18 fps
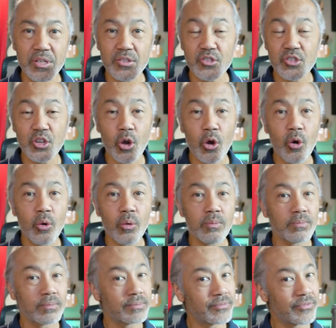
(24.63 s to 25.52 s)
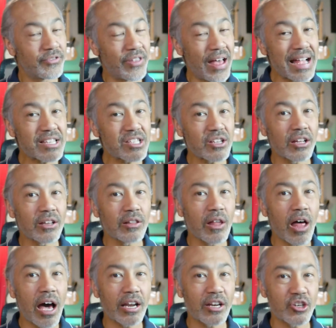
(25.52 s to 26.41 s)
So that's a
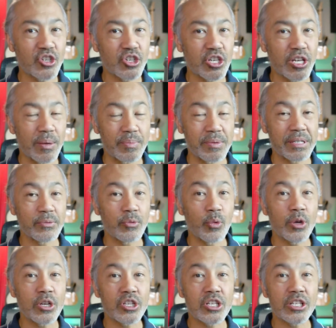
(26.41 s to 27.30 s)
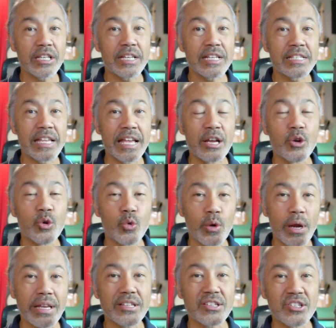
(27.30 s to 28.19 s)
lot of ships, which is a
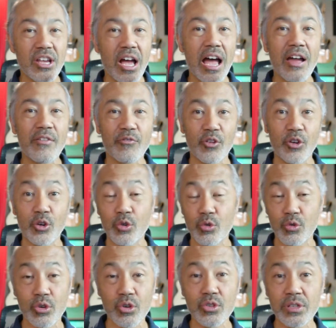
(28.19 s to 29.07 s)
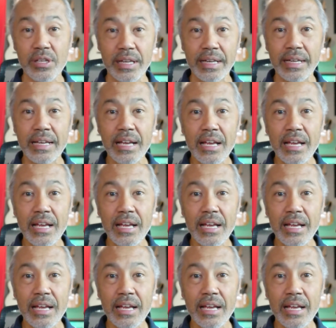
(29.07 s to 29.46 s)
great sign for cruising.